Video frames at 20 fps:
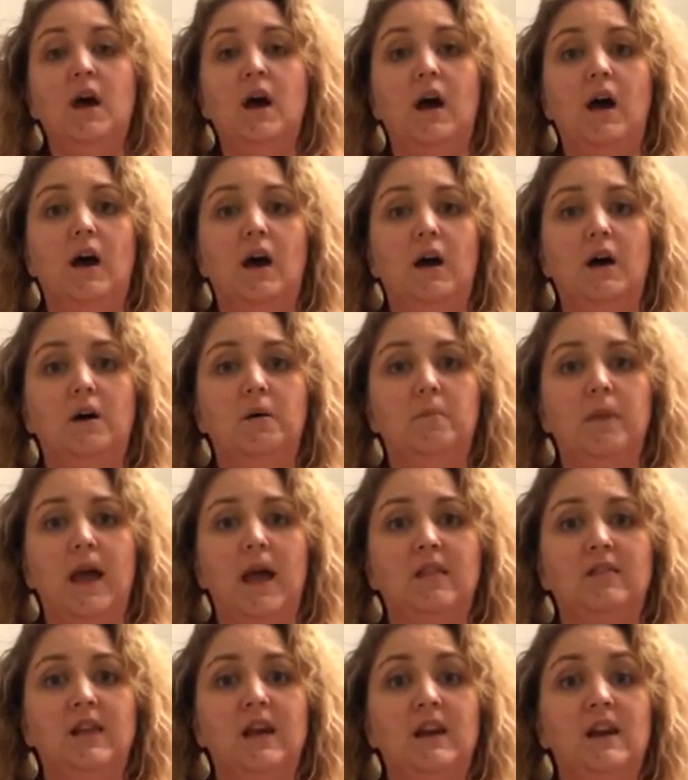Um,
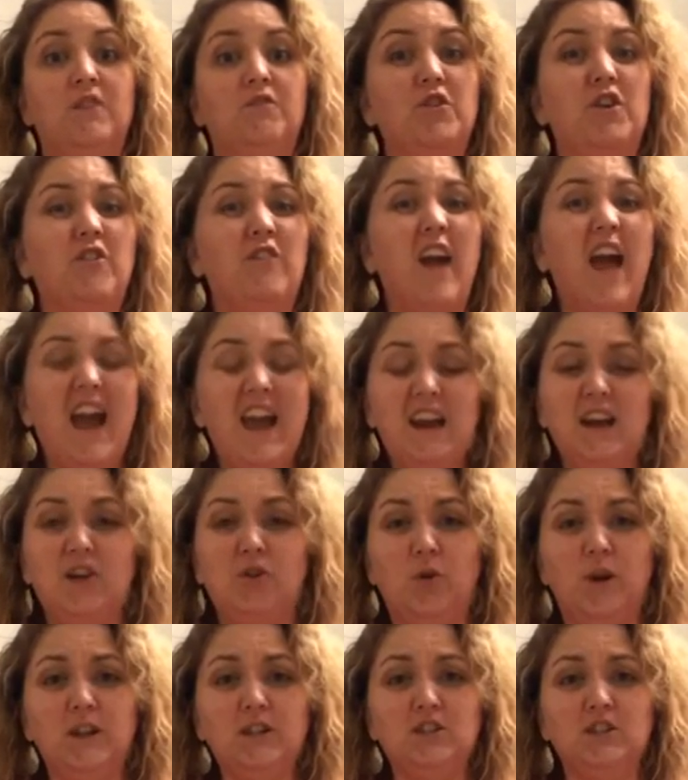and then if you have any
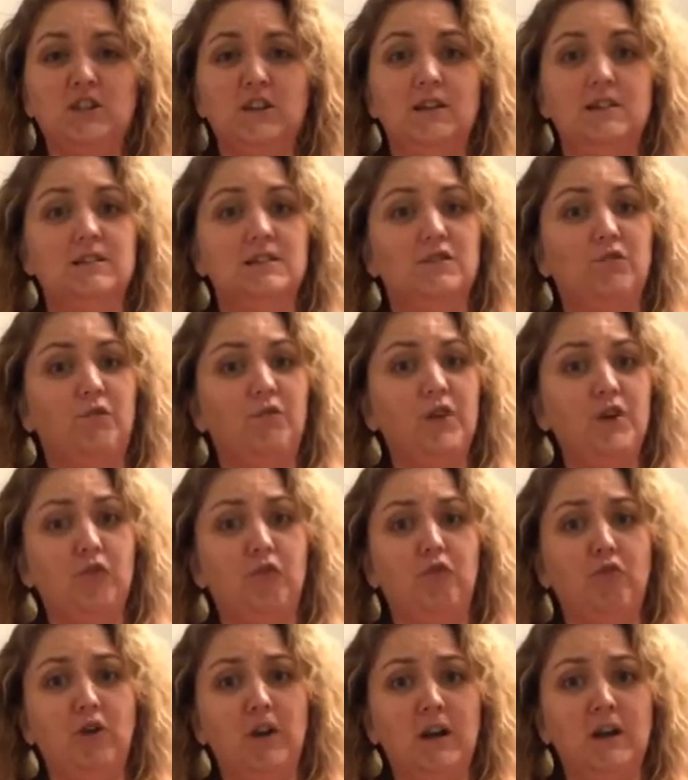questions, feel
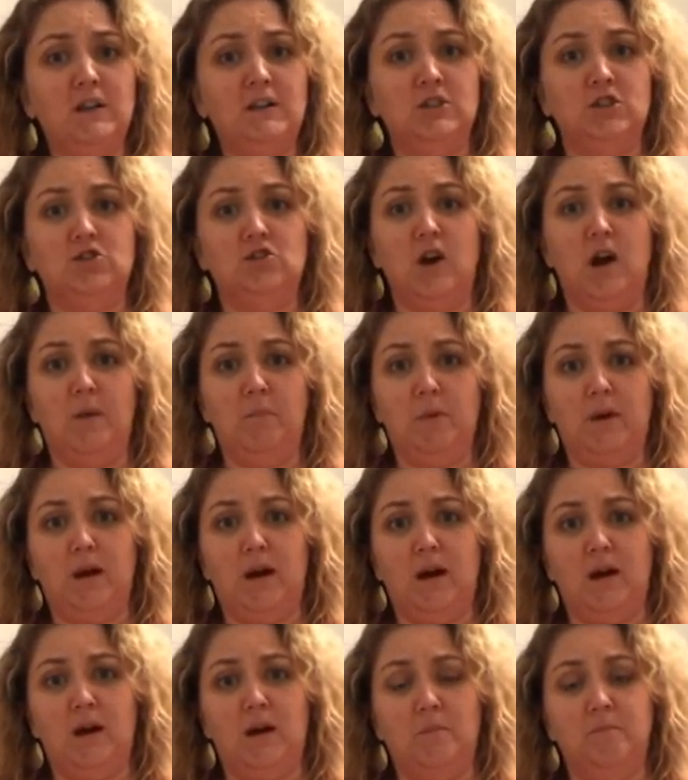free to drop
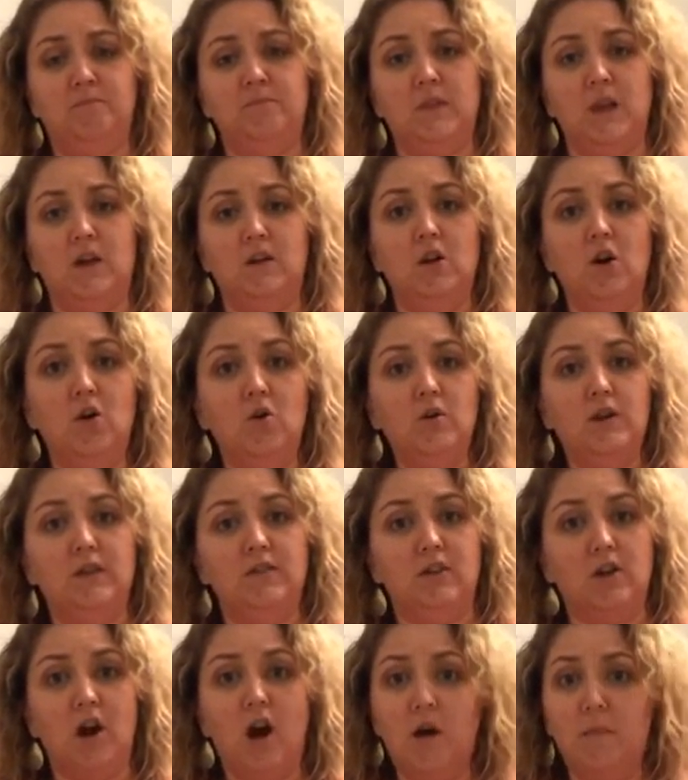um, a note in
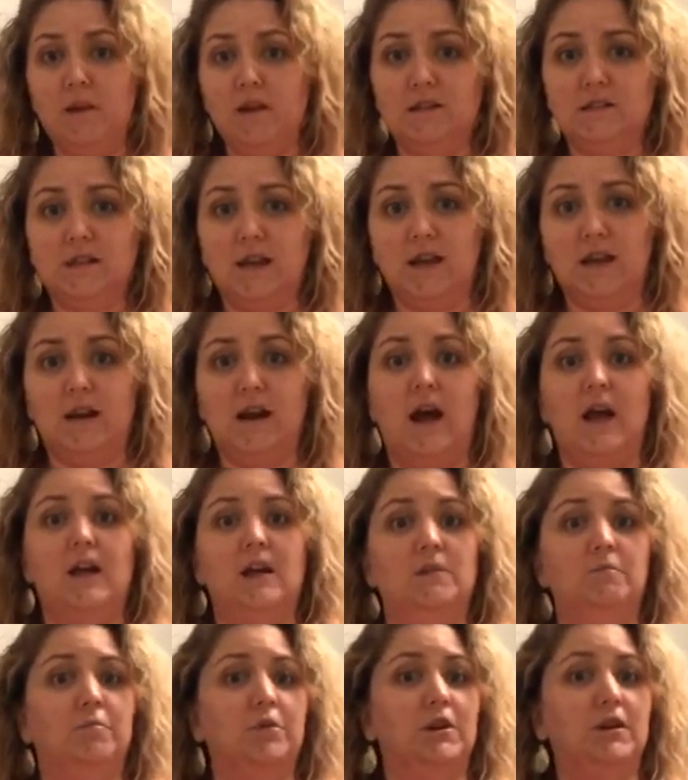the comments and I
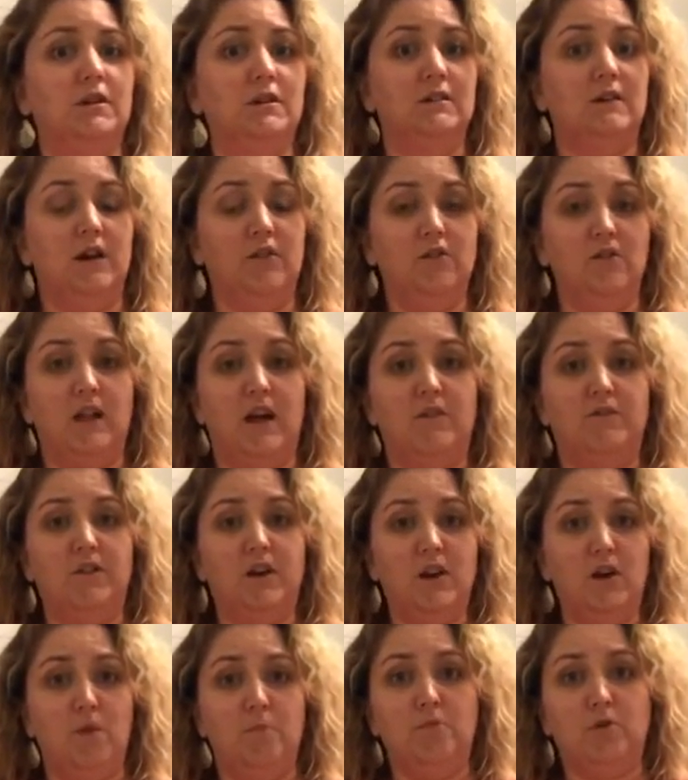can put another live
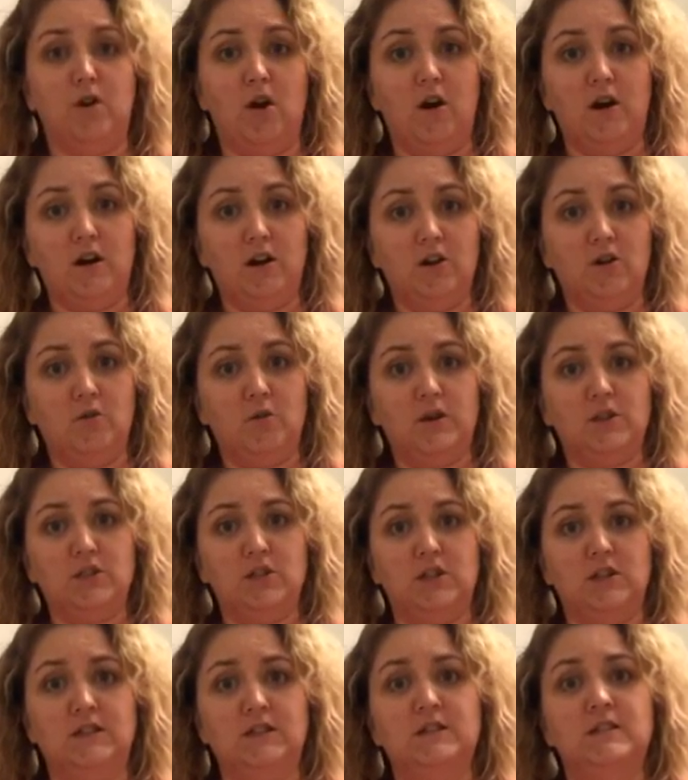video up regarding your
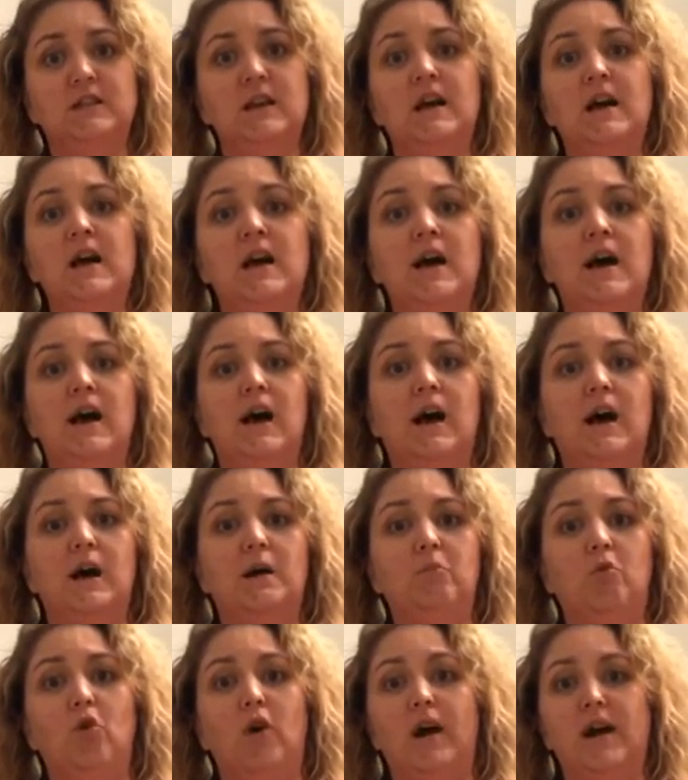questions
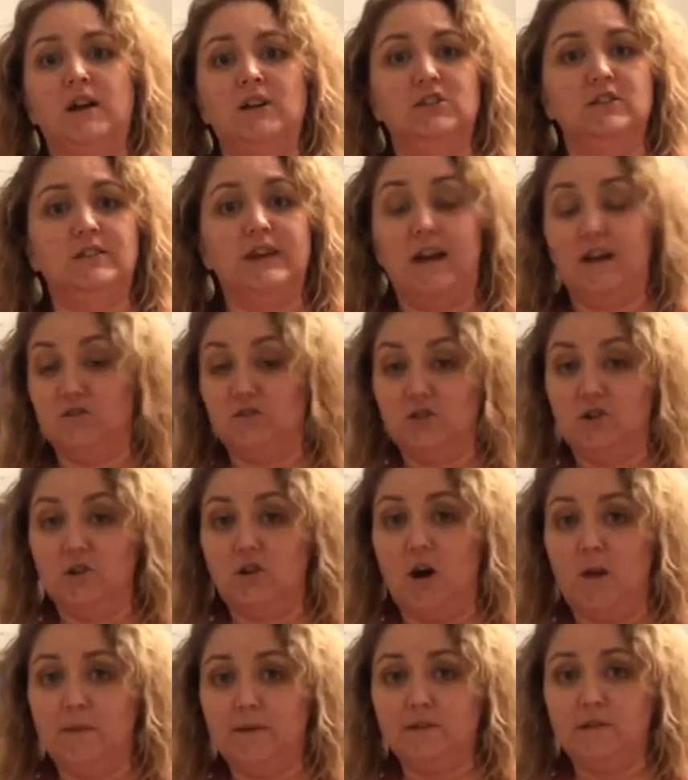um, or I can just answer your
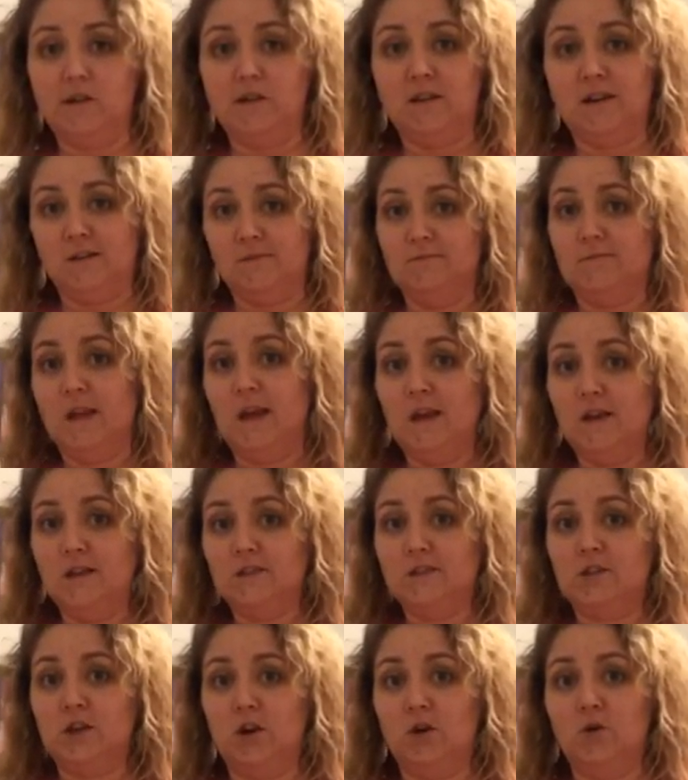comments on there.
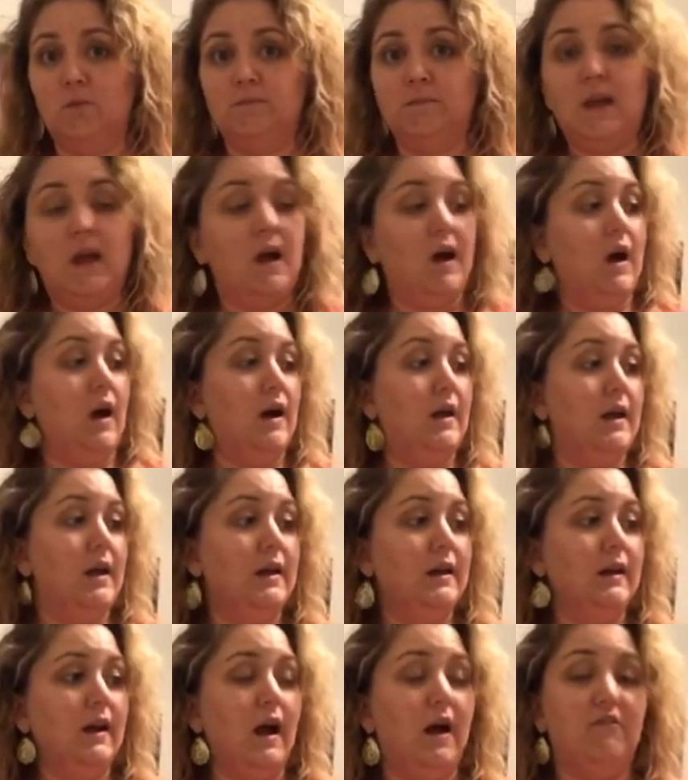So
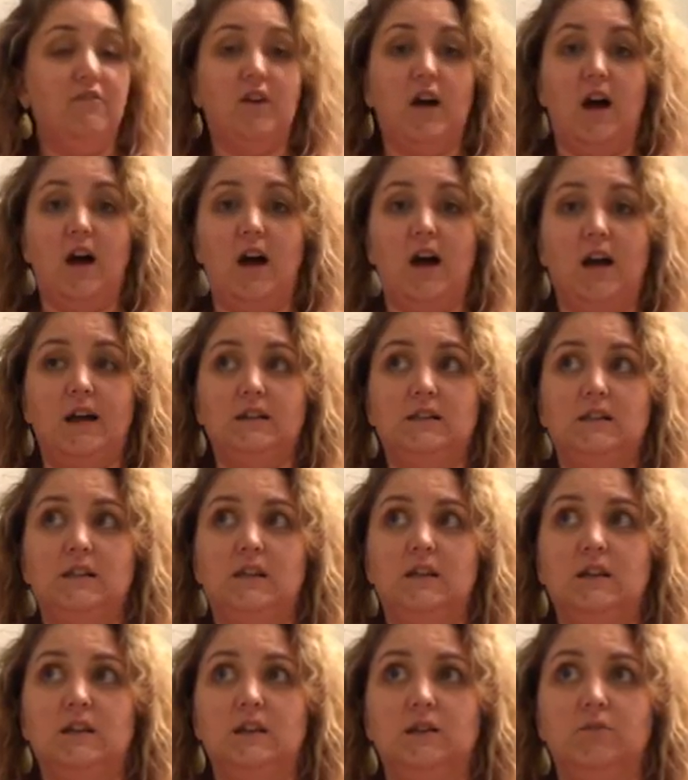again, I've got,
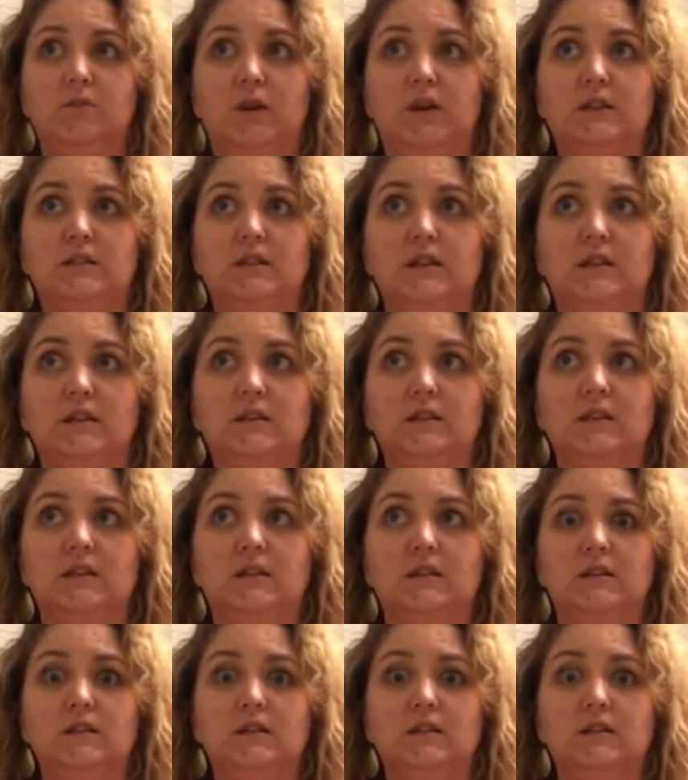what is it?